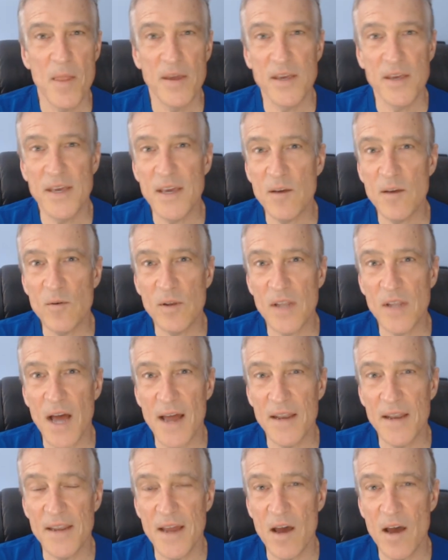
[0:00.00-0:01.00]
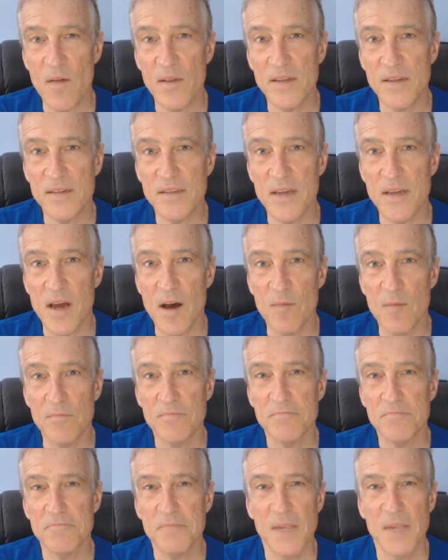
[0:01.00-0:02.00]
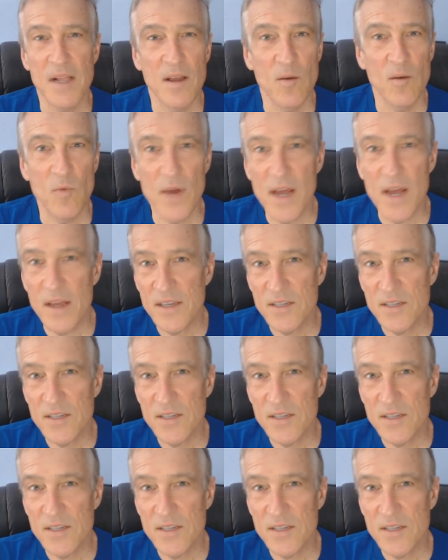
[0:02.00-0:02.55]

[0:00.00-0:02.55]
You hear a lot now that, um, well,